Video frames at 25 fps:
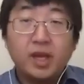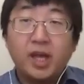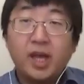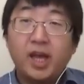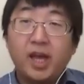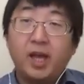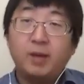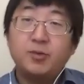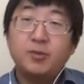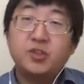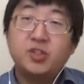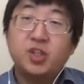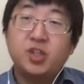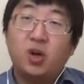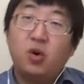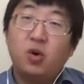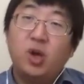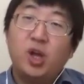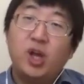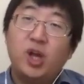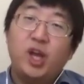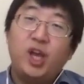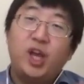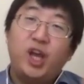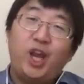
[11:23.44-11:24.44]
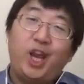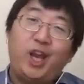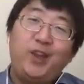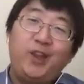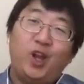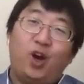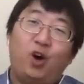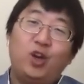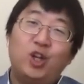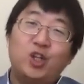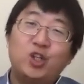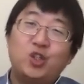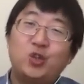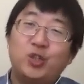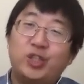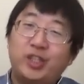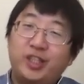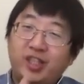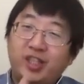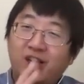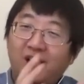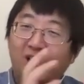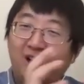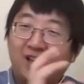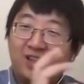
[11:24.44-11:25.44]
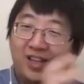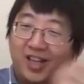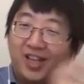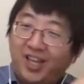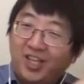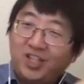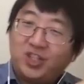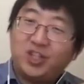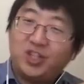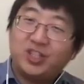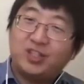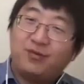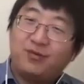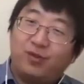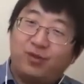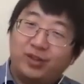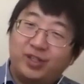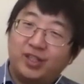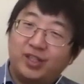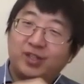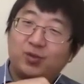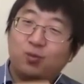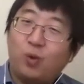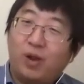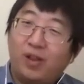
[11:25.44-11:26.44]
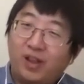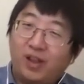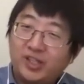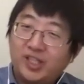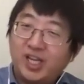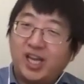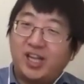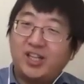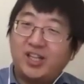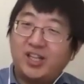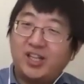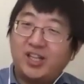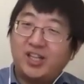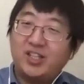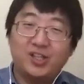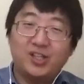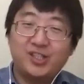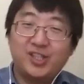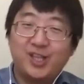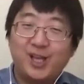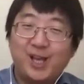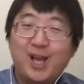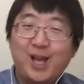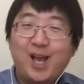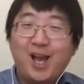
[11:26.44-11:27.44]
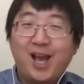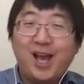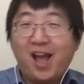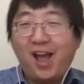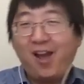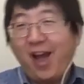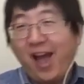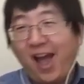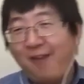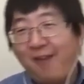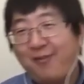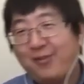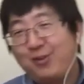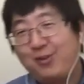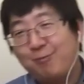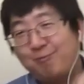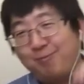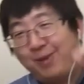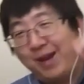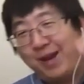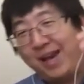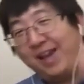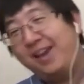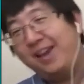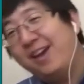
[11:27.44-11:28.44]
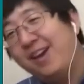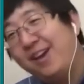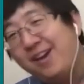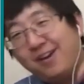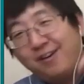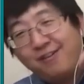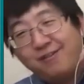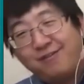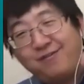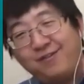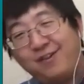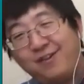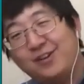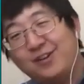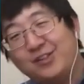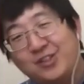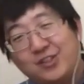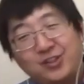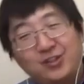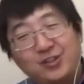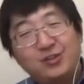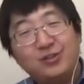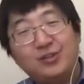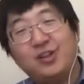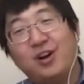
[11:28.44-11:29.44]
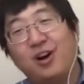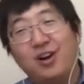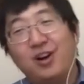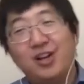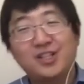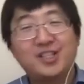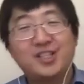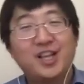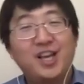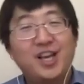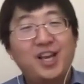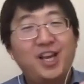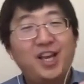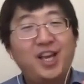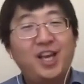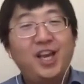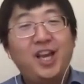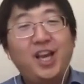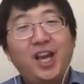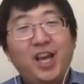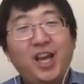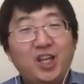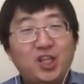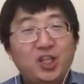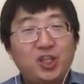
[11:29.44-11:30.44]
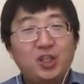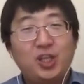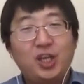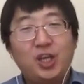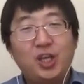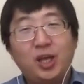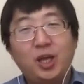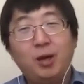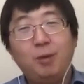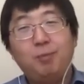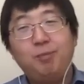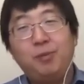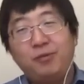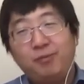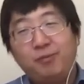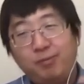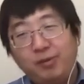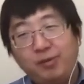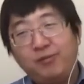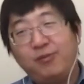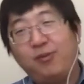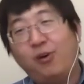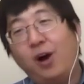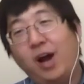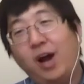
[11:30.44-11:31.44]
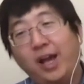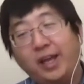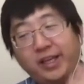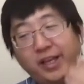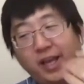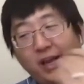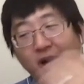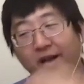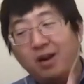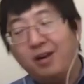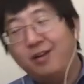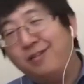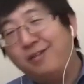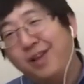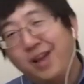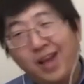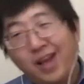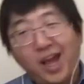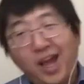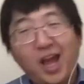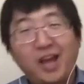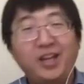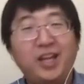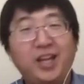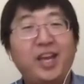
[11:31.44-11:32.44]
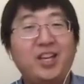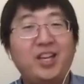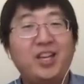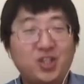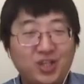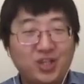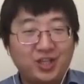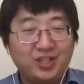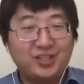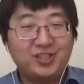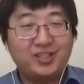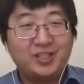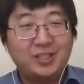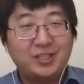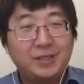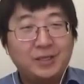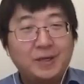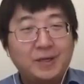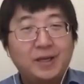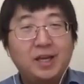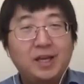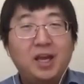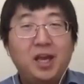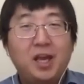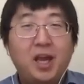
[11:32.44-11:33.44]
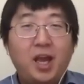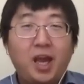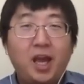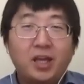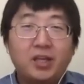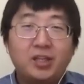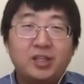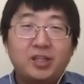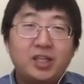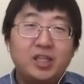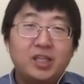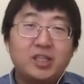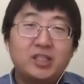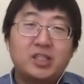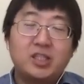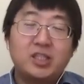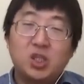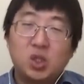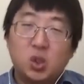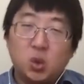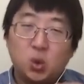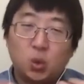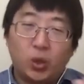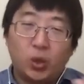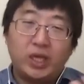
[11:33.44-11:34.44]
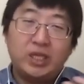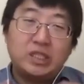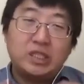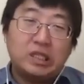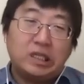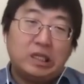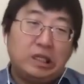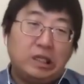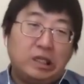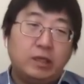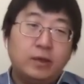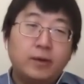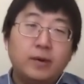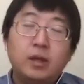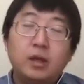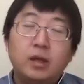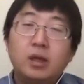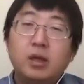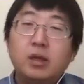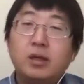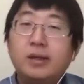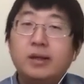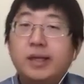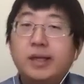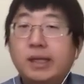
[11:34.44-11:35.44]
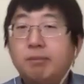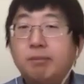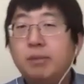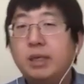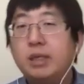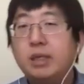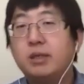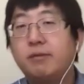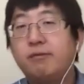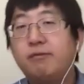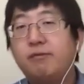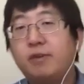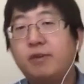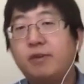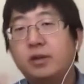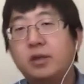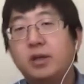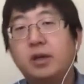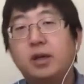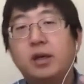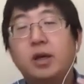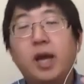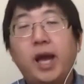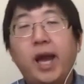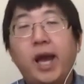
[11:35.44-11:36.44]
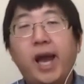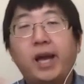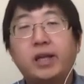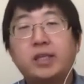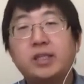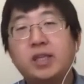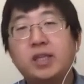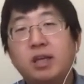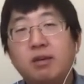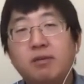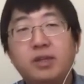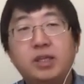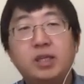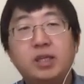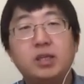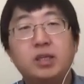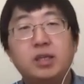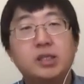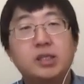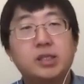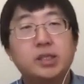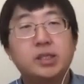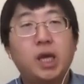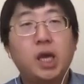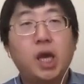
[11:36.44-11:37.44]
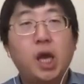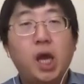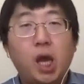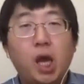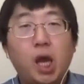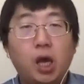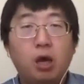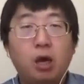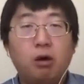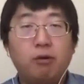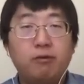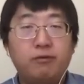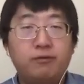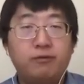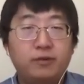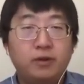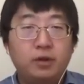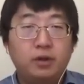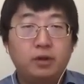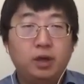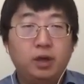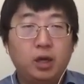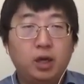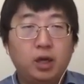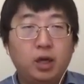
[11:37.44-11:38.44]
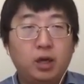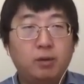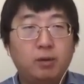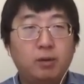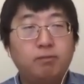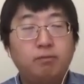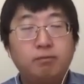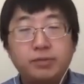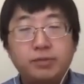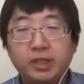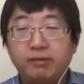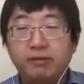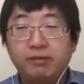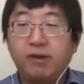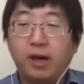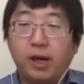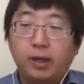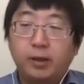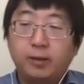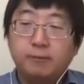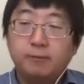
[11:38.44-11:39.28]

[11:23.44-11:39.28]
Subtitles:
And so in order to collect the interest for this $10, I have to pay first $2 before I can earn any interest. And this greatly limits further activities of DeFi.